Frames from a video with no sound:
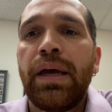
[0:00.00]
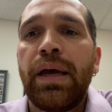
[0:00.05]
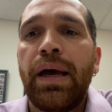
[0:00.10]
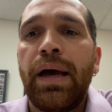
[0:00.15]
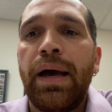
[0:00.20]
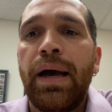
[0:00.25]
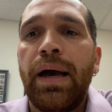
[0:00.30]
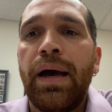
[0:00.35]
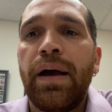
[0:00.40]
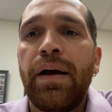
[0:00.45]

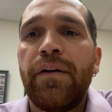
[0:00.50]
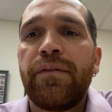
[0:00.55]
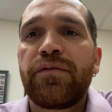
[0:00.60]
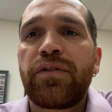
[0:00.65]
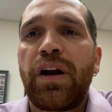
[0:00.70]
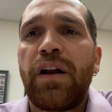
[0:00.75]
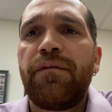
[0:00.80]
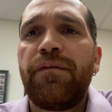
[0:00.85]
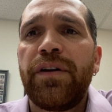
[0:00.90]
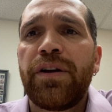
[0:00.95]

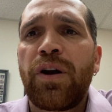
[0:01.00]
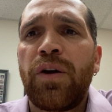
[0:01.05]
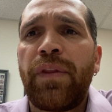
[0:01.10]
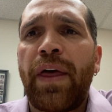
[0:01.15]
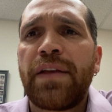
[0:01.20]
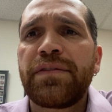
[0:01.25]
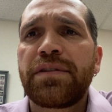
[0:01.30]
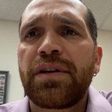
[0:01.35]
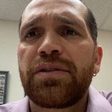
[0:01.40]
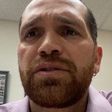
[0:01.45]
trying to figure out
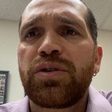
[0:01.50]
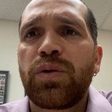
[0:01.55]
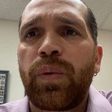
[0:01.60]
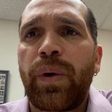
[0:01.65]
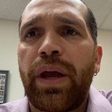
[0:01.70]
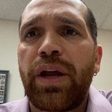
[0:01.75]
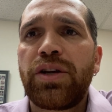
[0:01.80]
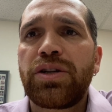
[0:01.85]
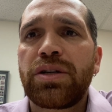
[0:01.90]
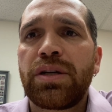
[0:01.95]
that
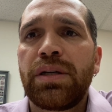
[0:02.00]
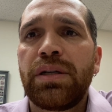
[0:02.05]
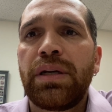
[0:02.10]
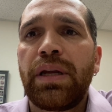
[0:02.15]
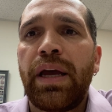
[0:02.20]
situation